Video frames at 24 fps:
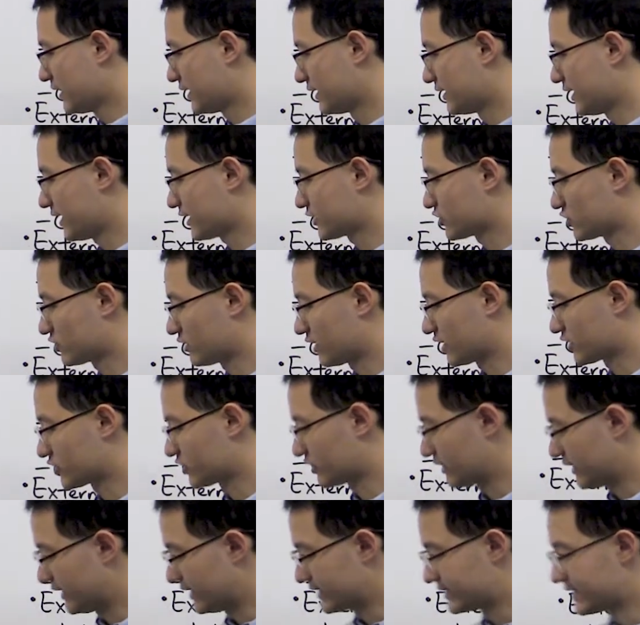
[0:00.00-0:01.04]
The next
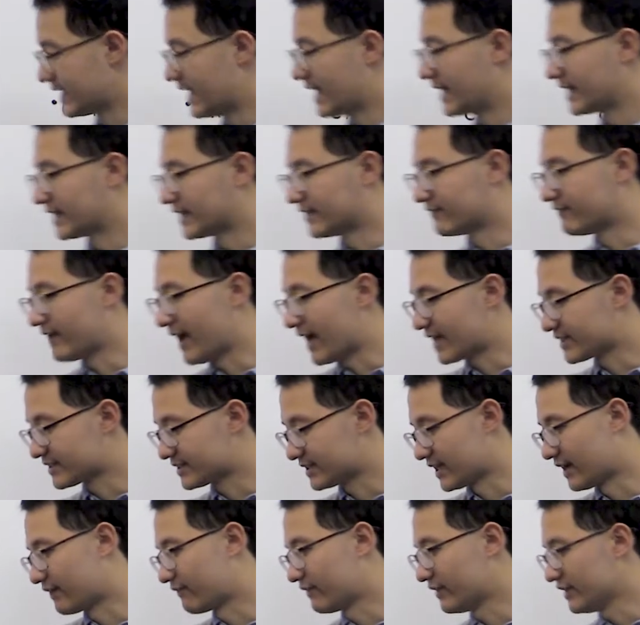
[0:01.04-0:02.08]
structure is the vas
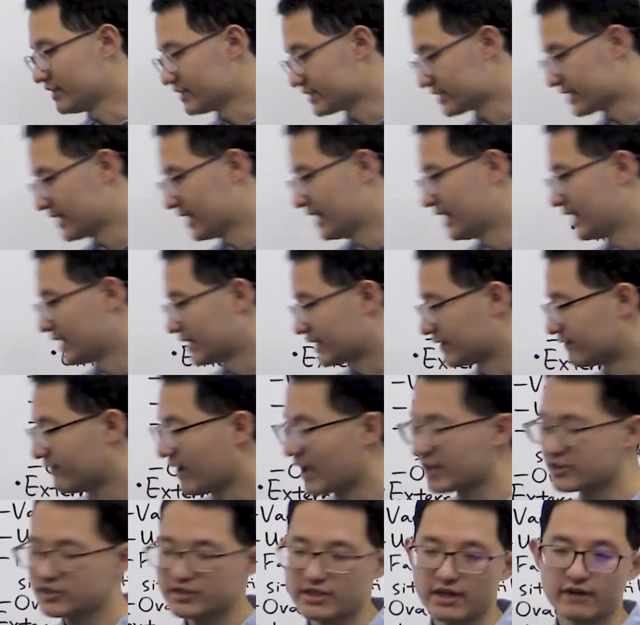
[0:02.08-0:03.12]
deferens. The
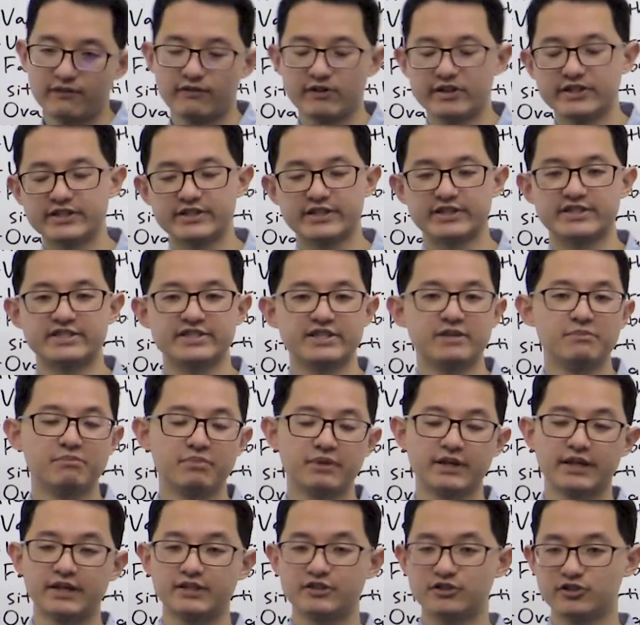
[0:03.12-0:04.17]
vas deferens is
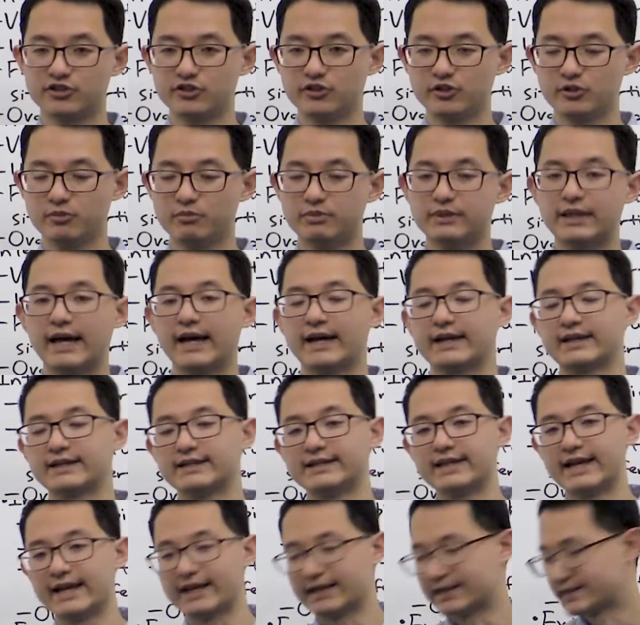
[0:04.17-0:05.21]
simply a tube that
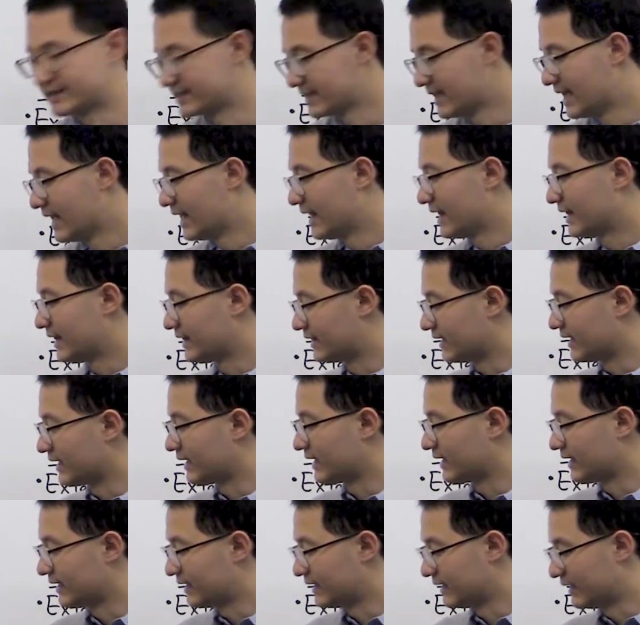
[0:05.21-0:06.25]
connects
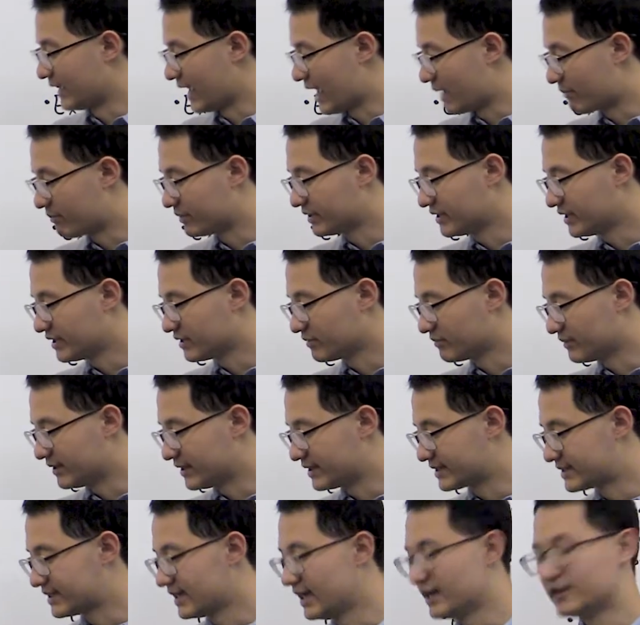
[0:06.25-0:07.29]
the
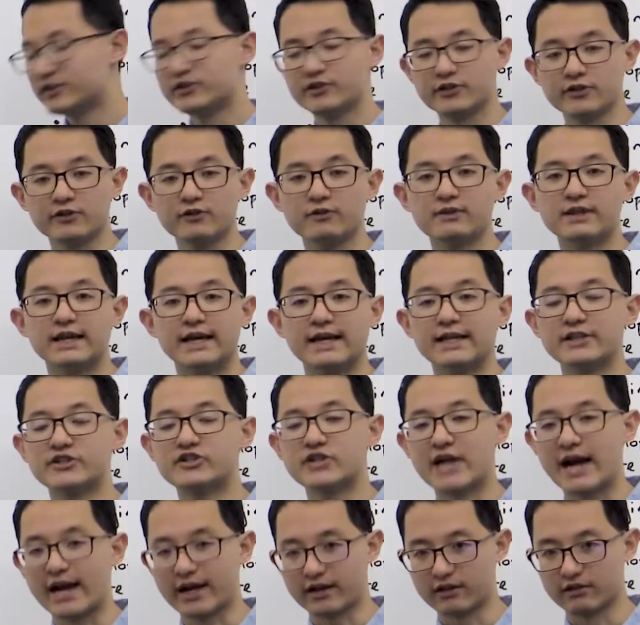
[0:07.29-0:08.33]
epididymis to the
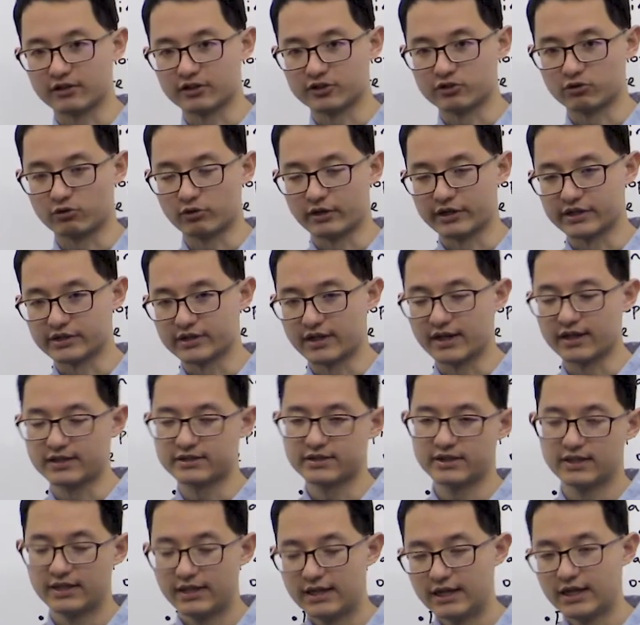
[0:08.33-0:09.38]
ejaculatory
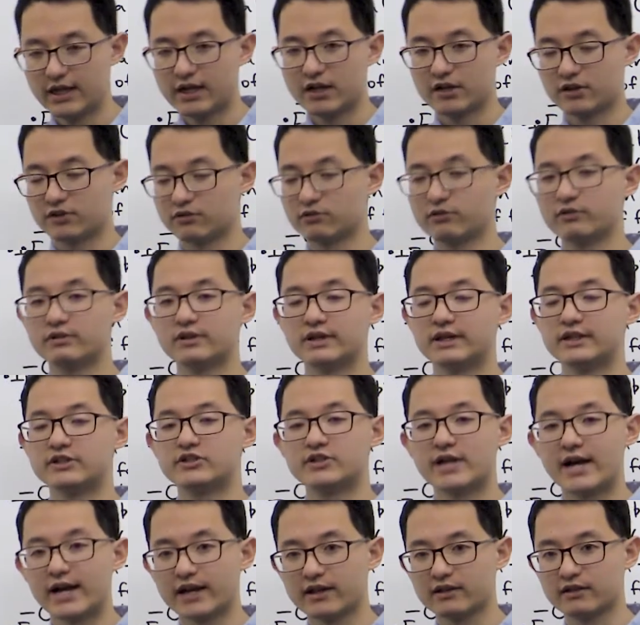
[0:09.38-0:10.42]
duct. Through the
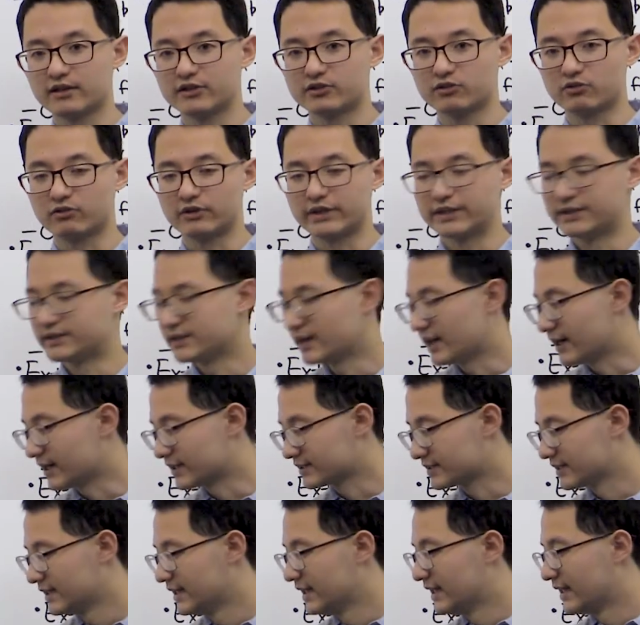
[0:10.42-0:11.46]
ejaculatory
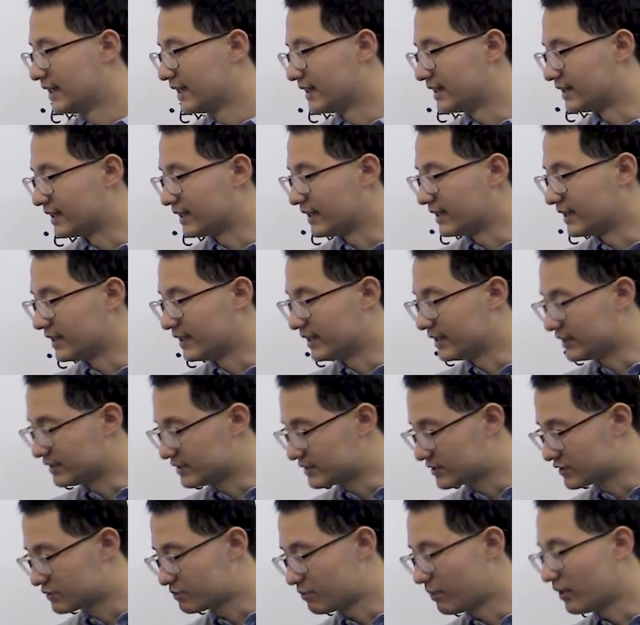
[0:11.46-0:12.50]
duct, the
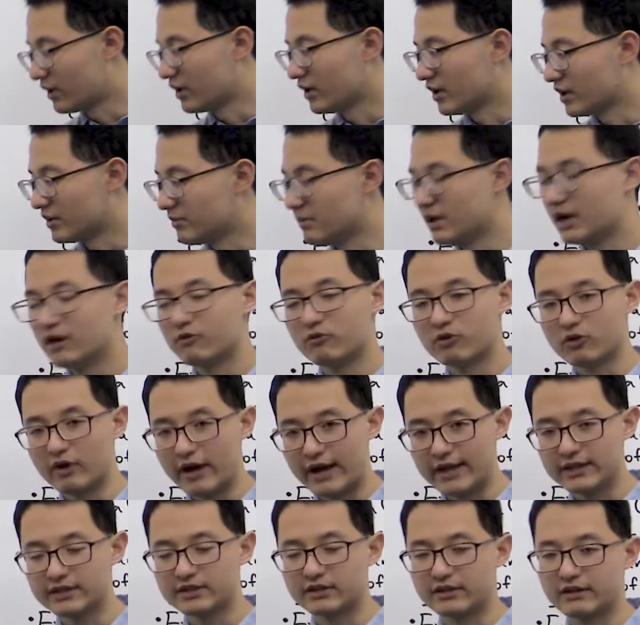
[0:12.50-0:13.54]
sperm will
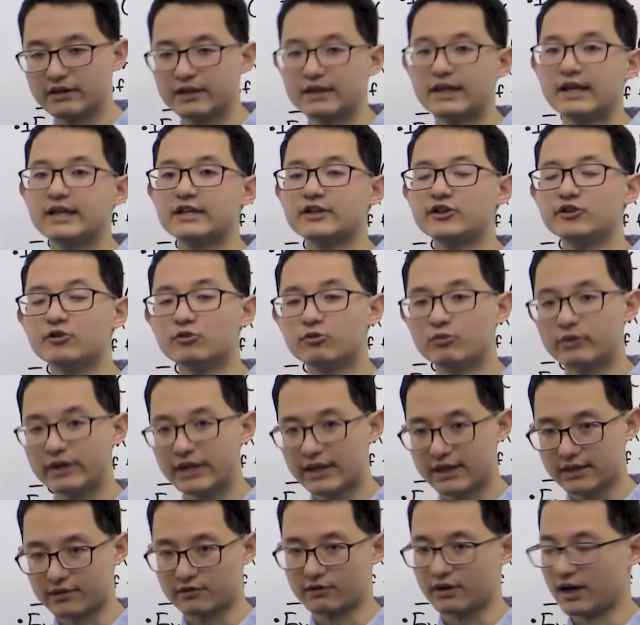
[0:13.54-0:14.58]
enter the
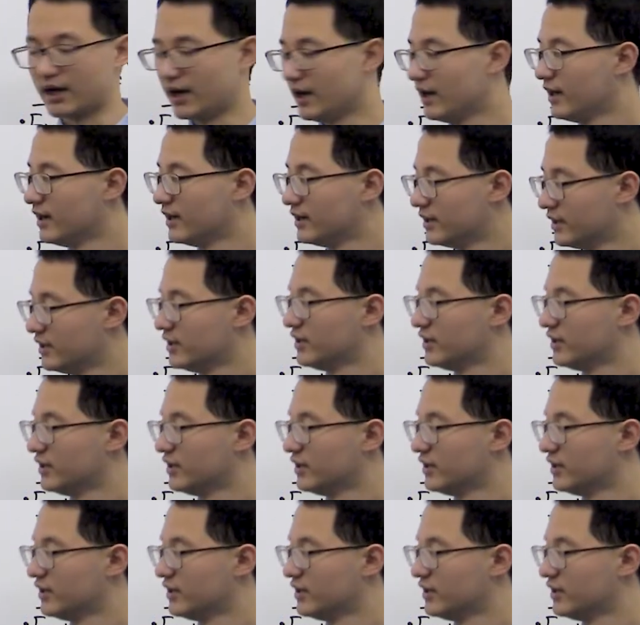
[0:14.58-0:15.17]
urethra.